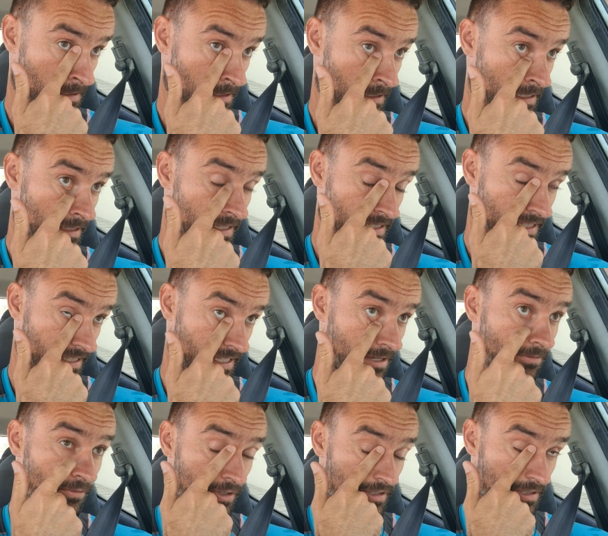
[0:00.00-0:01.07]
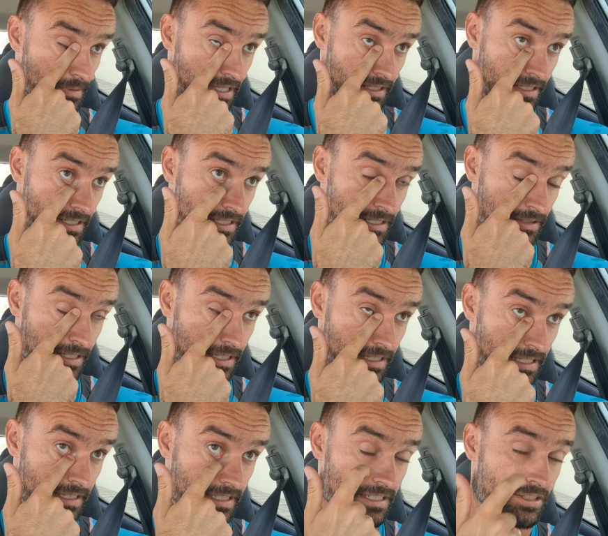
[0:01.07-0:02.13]
Now, there's a difference, man. There's
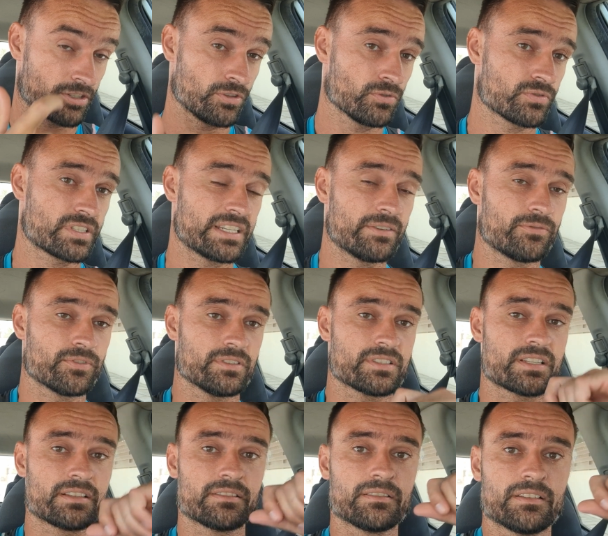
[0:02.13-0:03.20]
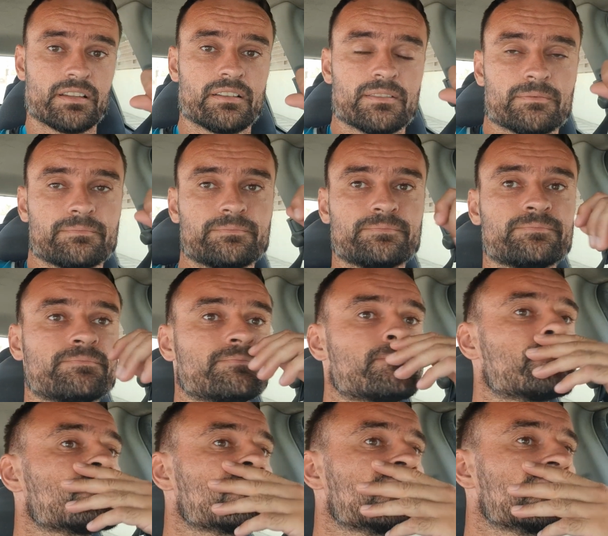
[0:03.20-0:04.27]
a huge difference, and
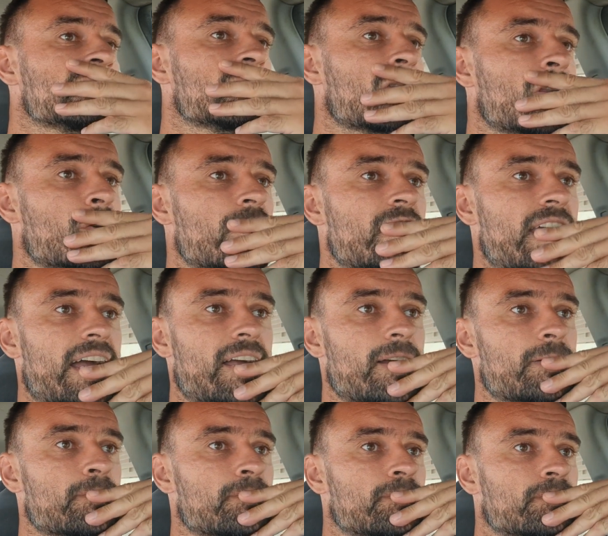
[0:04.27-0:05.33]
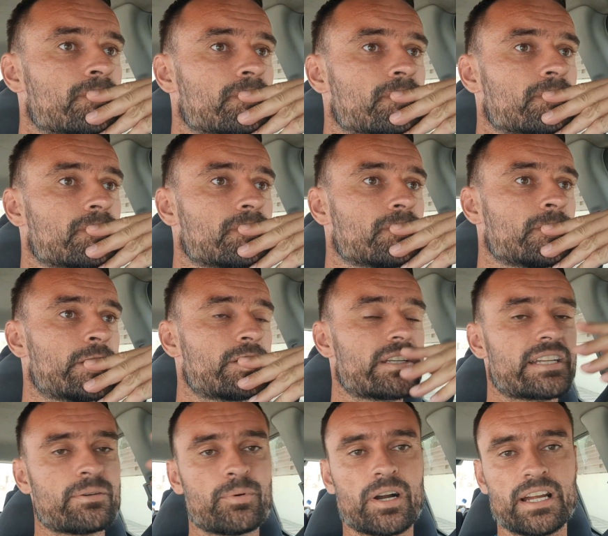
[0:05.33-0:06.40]
you could
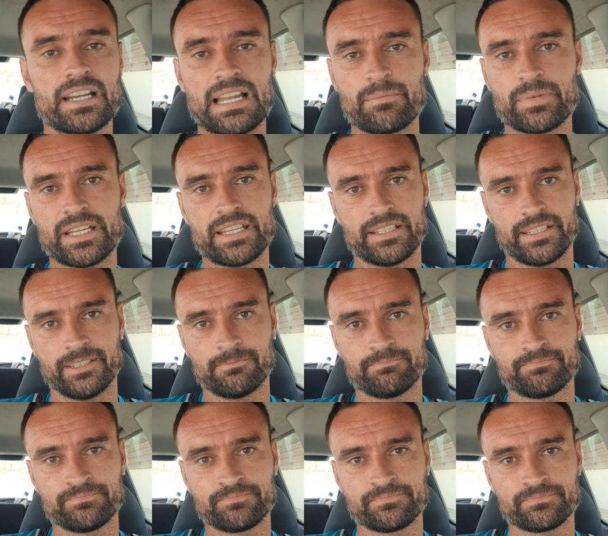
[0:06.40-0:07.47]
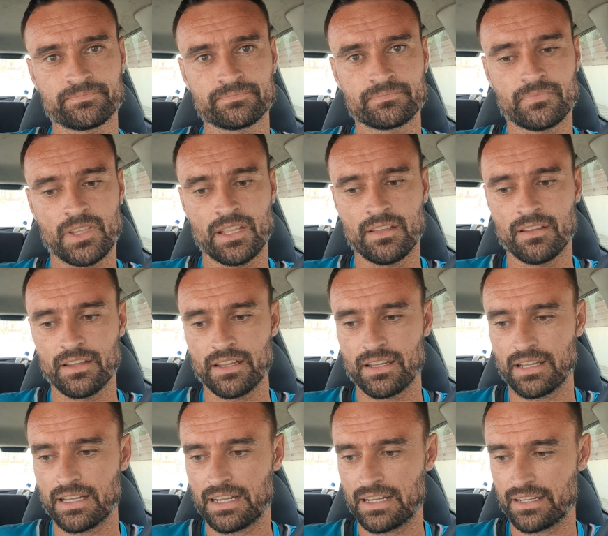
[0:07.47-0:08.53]
buy a Lamborghini,
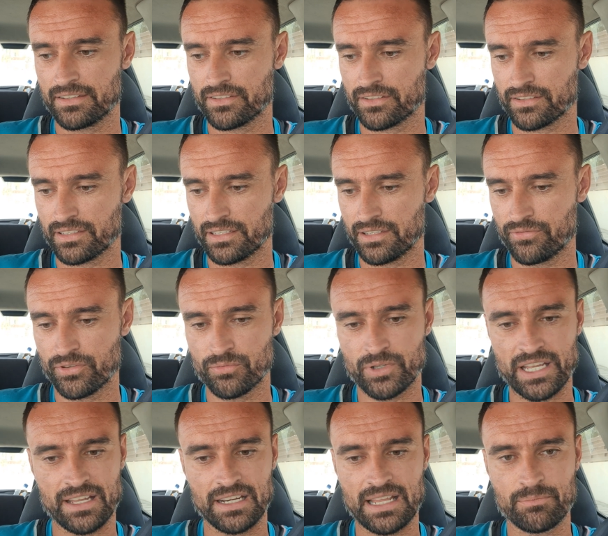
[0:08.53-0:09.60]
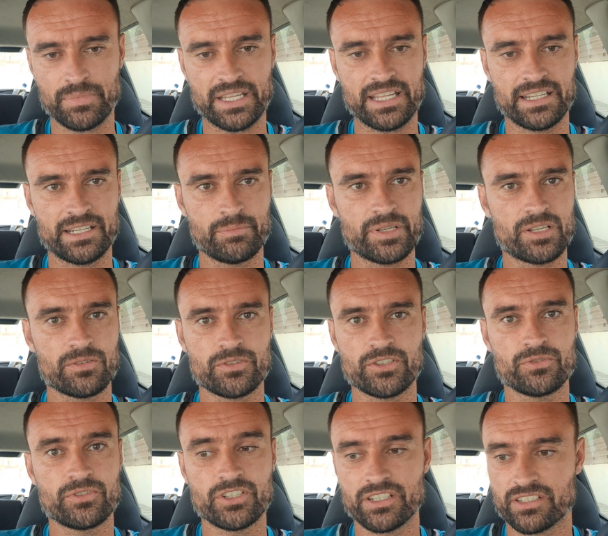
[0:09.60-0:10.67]
and if you get a Lamborghini because you
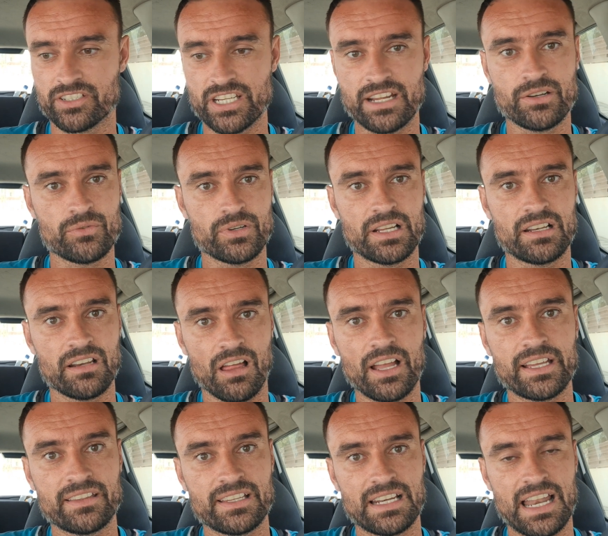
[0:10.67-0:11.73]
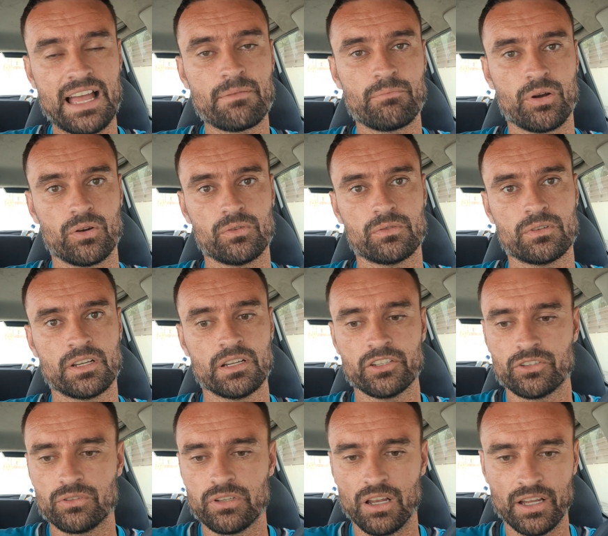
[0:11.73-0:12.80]
just genuinely like the Lambo,
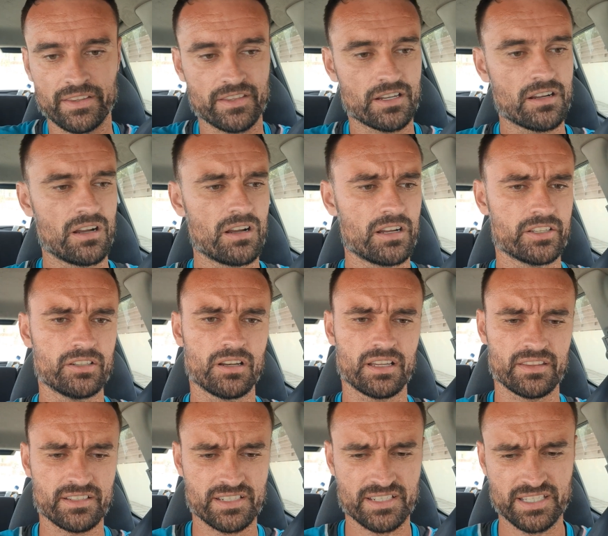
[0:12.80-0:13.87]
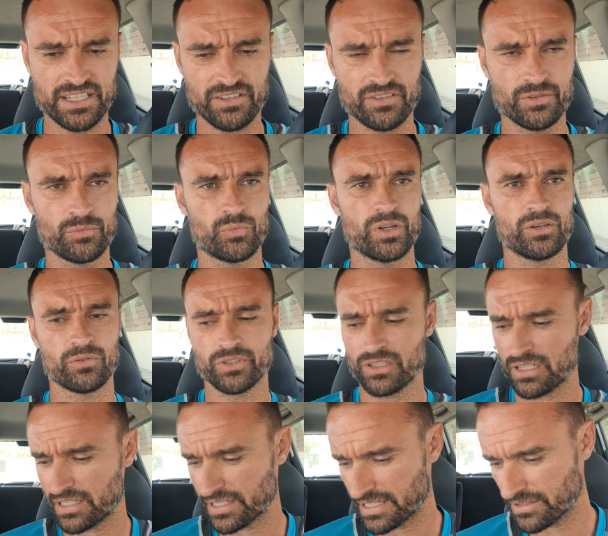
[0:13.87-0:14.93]
you like the car, you like the steering wheel, you
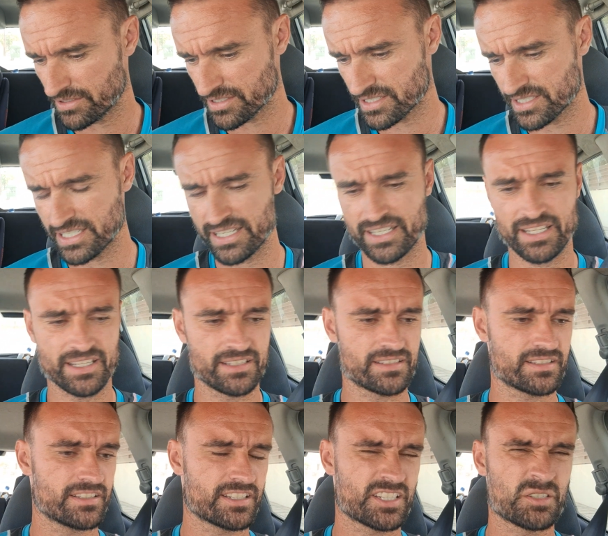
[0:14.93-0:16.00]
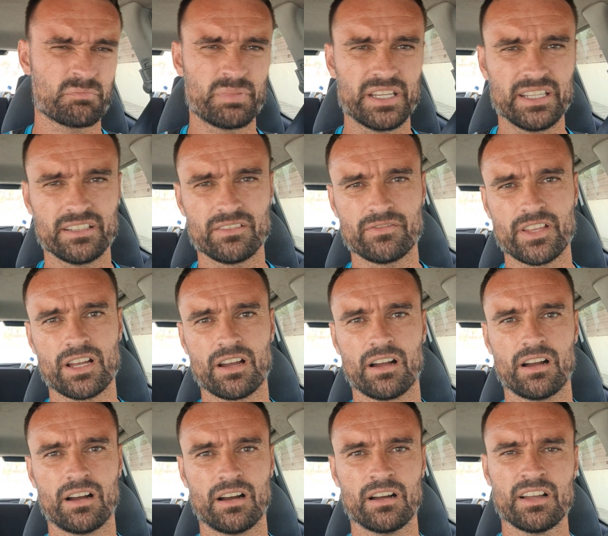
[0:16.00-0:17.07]
like how the stick is, the speed of the
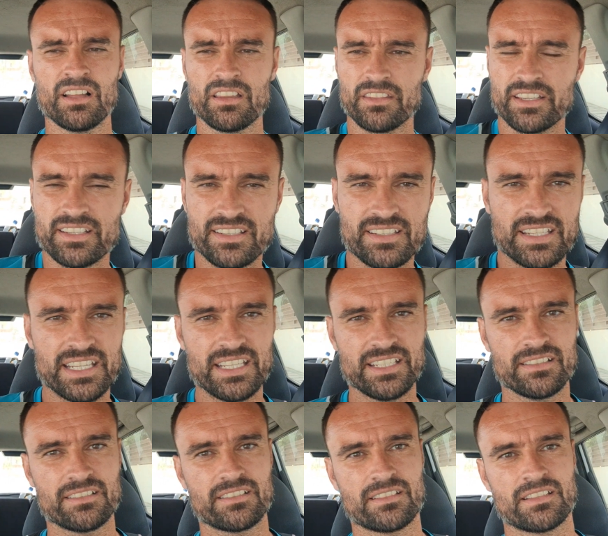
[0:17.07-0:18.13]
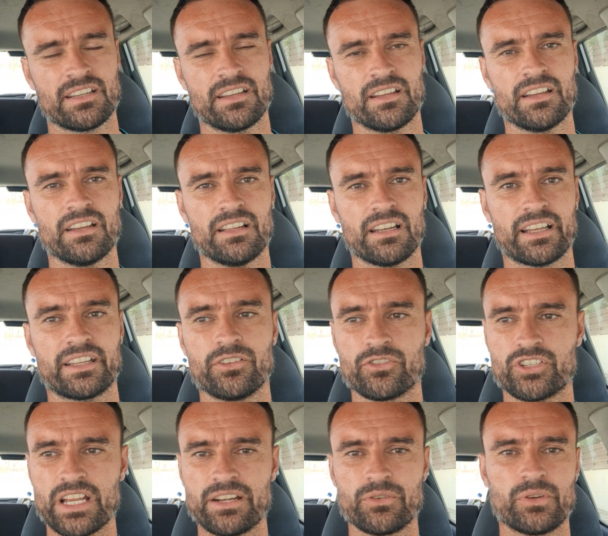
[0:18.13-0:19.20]
car, the seats, like you
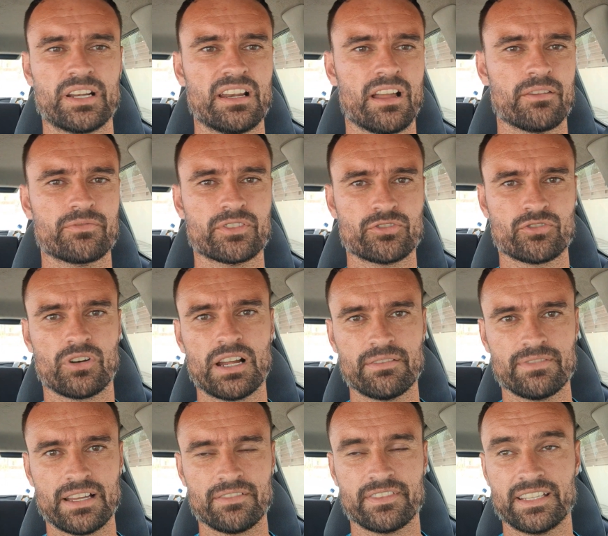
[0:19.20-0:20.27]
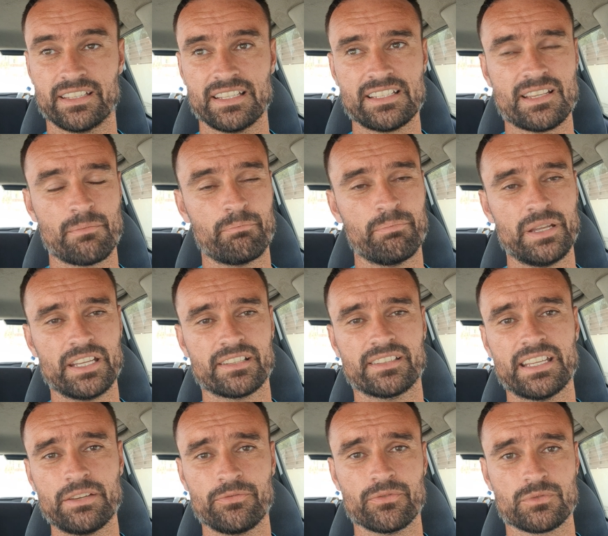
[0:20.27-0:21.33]
genuinely love to drive that thing. There's a big
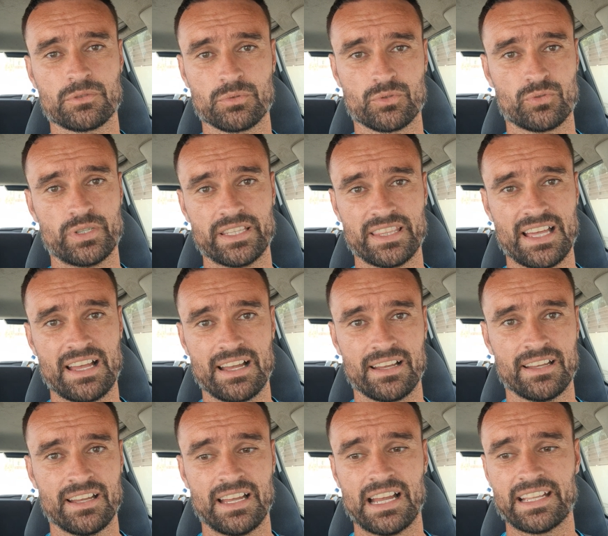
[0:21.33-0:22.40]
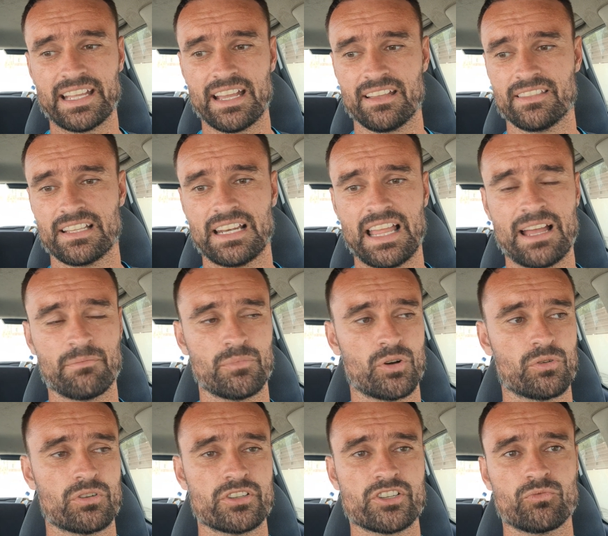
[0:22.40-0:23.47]
difference between that and getting the Lambo
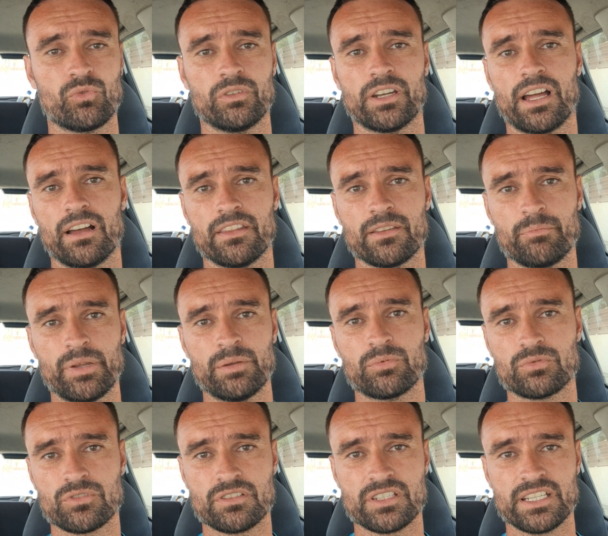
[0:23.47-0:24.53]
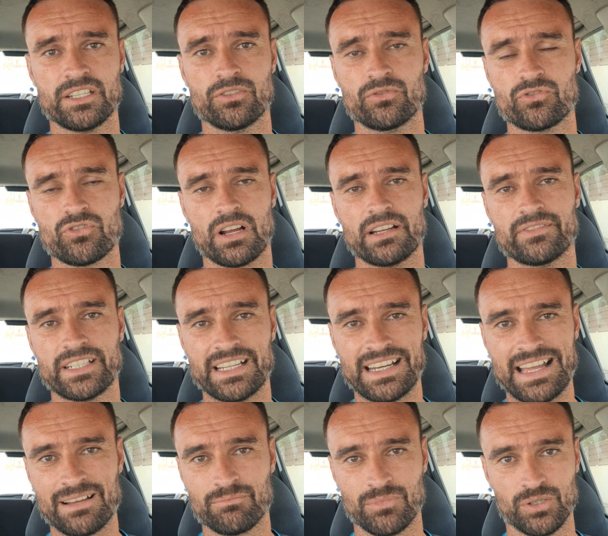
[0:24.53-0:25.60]
because you want other people to see you driving a
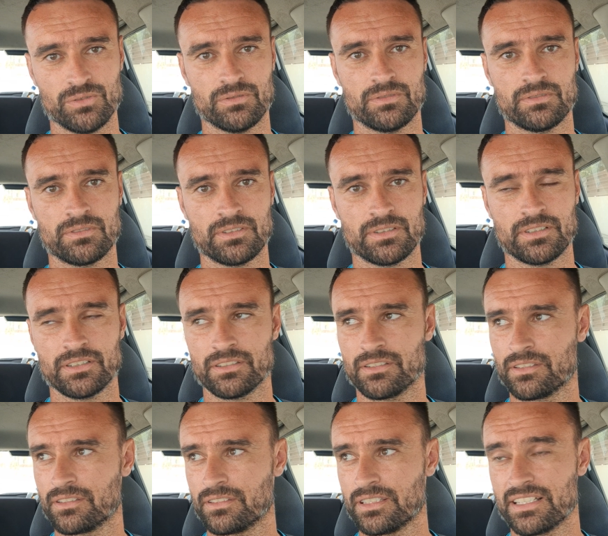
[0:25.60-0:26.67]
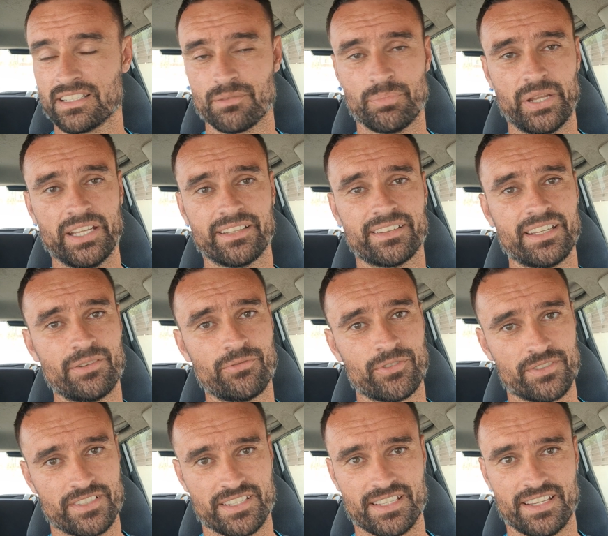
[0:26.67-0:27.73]
Lambo. There's a big
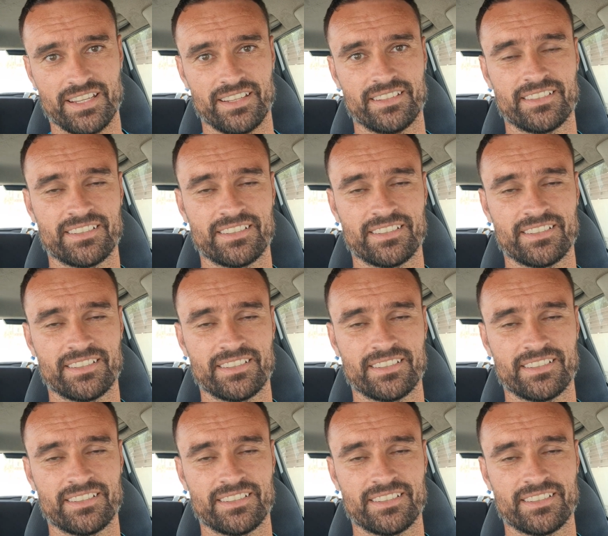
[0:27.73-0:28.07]
difference there.